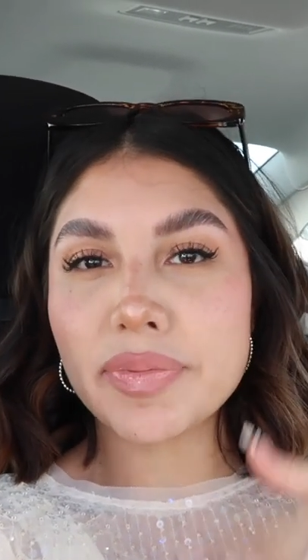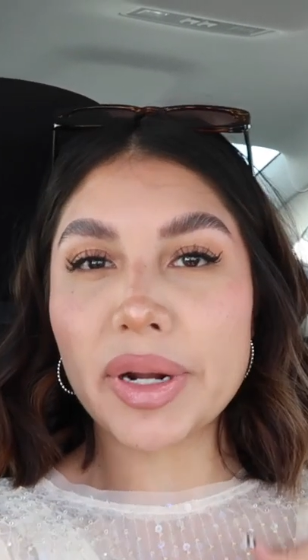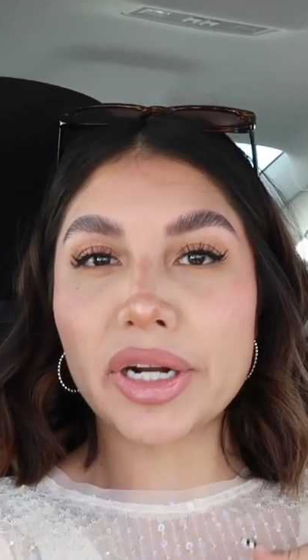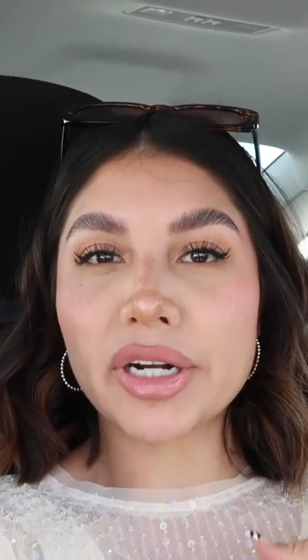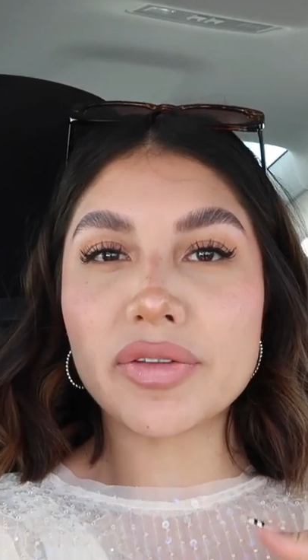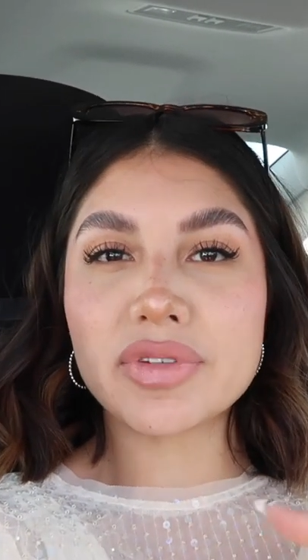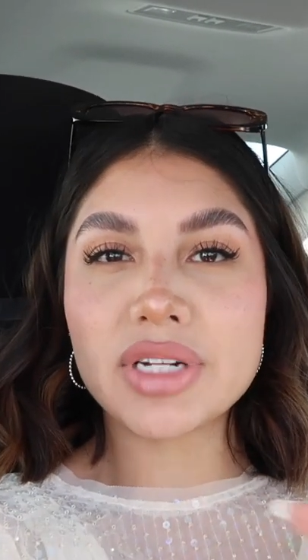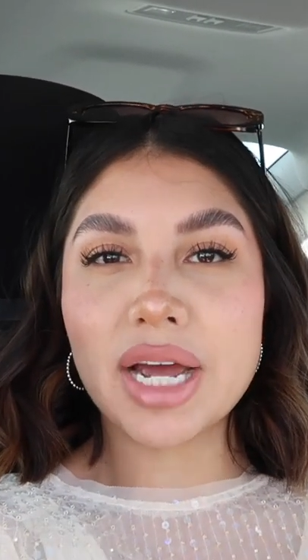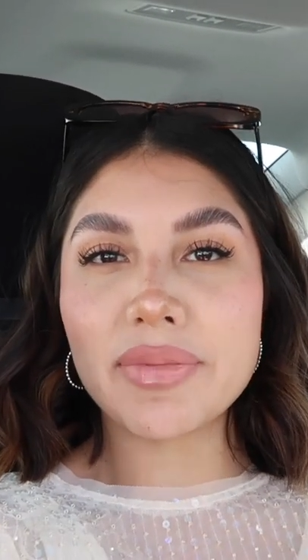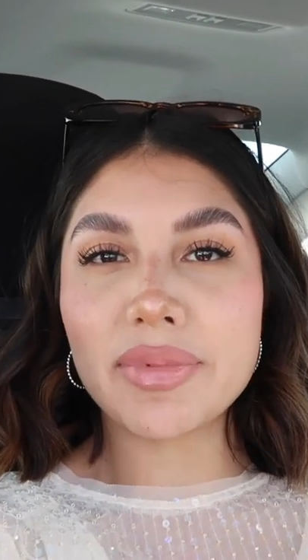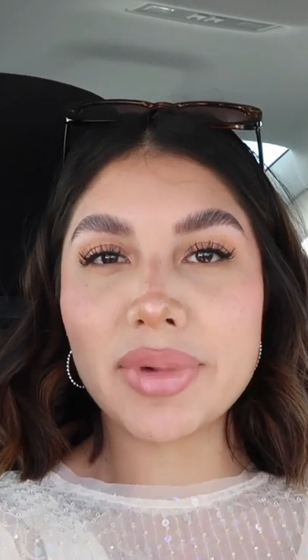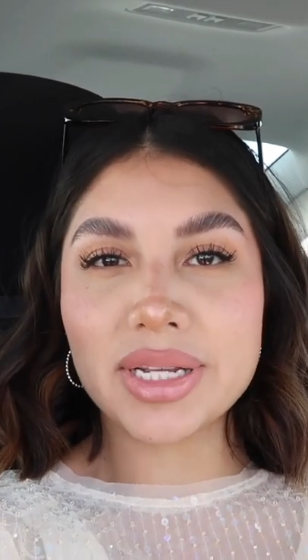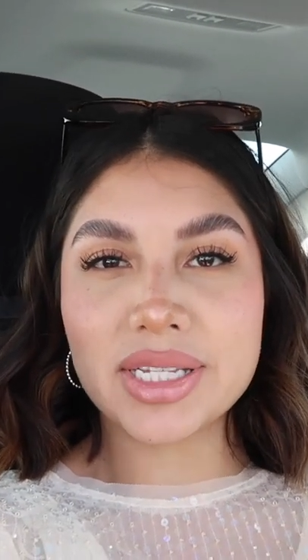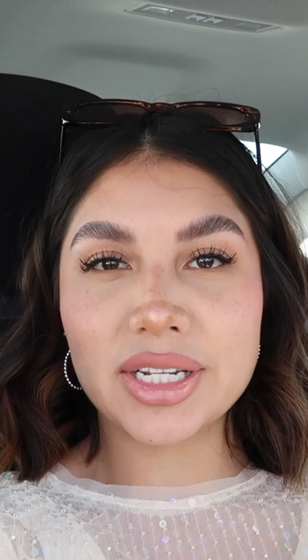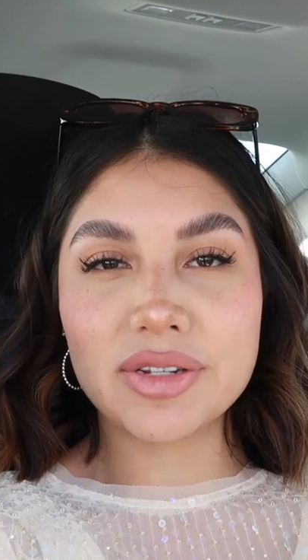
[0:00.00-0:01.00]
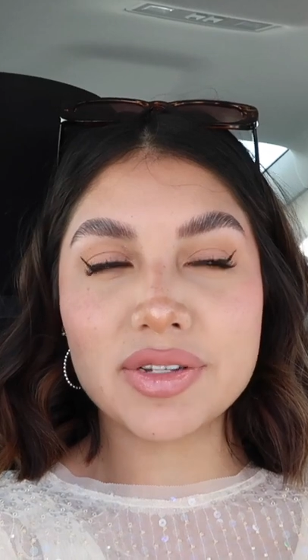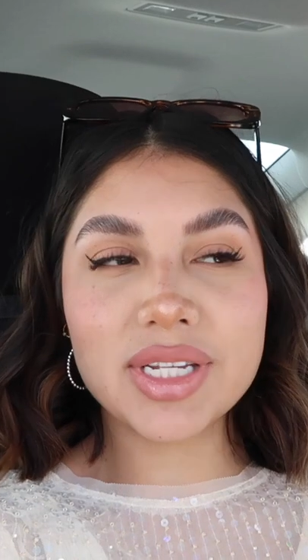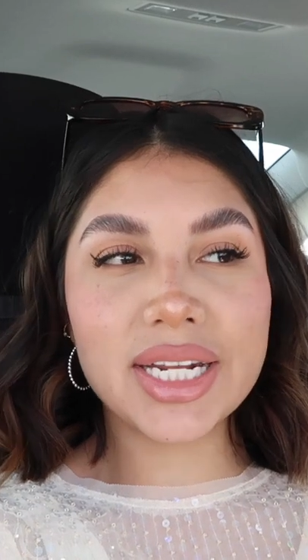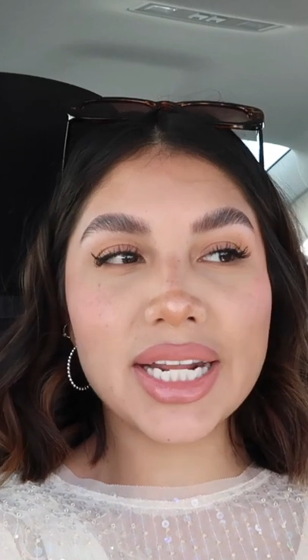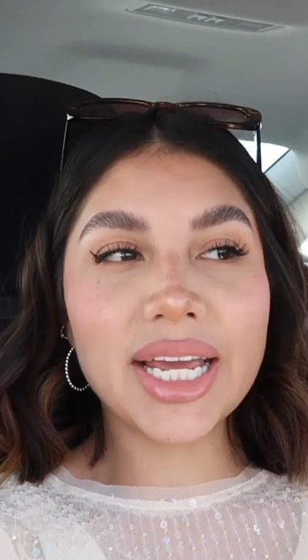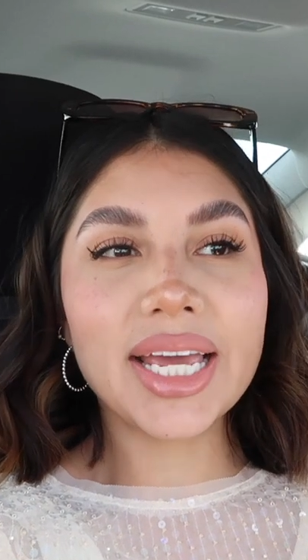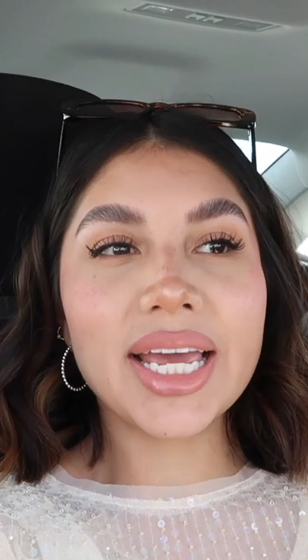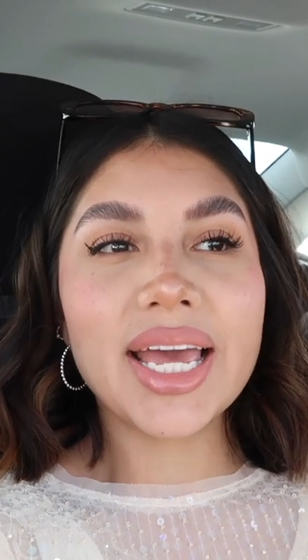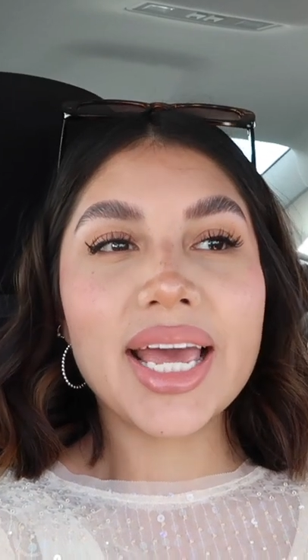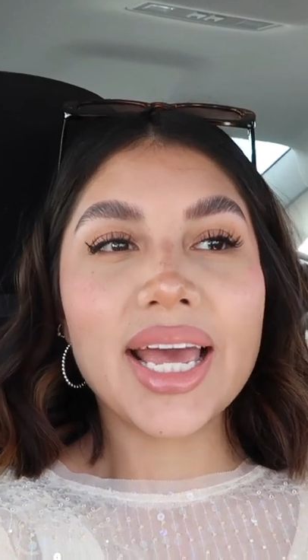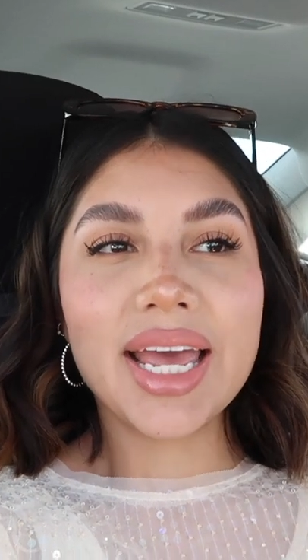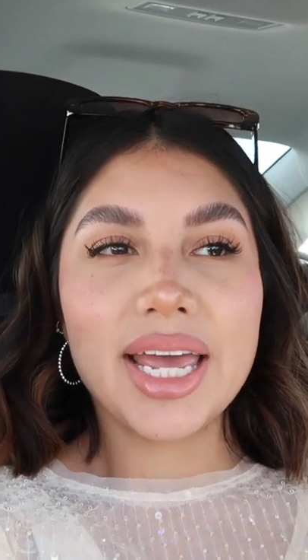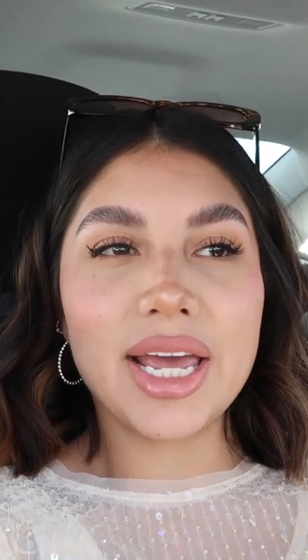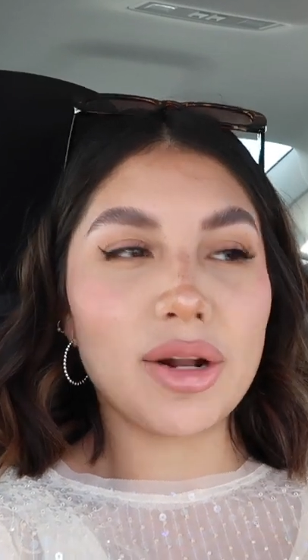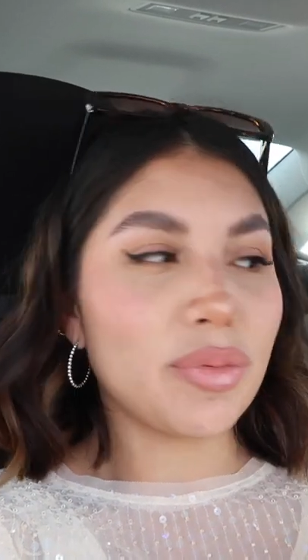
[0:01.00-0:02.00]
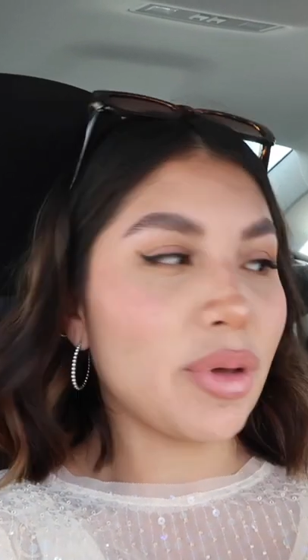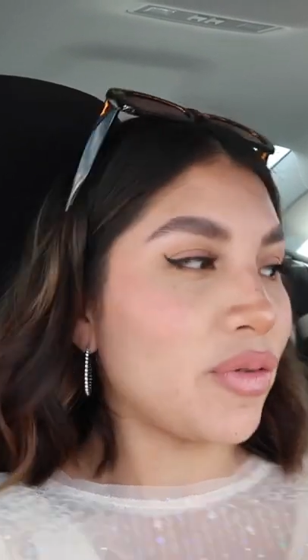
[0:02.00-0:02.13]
period of time in Mexico City, it'll be